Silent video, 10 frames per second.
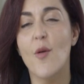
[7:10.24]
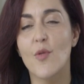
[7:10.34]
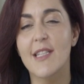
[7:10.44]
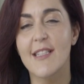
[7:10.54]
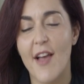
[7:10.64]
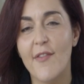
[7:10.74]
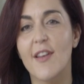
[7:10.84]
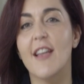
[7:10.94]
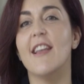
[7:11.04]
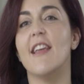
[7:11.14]
would
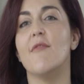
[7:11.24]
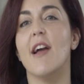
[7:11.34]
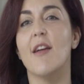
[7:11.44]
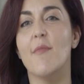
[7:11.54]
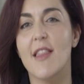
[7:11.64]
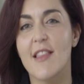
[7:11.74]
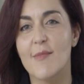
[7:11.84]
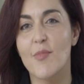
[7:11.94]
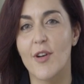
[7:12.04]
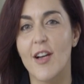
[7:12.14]
definitely recommend
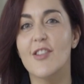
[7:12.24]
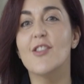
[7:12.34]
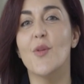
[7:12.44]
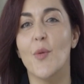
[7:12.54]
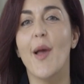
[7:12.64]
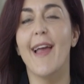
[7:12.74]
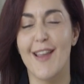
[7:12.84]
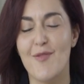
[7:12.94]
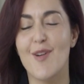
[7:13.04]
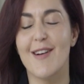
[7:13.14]
this product to
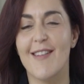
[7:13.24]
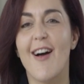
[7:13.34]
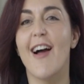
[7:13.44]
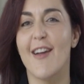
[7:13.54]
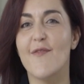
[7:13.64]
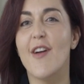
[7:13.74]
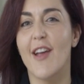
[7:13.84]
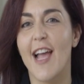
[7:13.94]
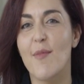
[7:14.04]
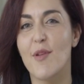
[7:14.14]
anyone. I am
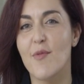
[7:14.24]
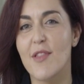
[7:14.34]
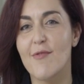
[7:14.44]
very happy with the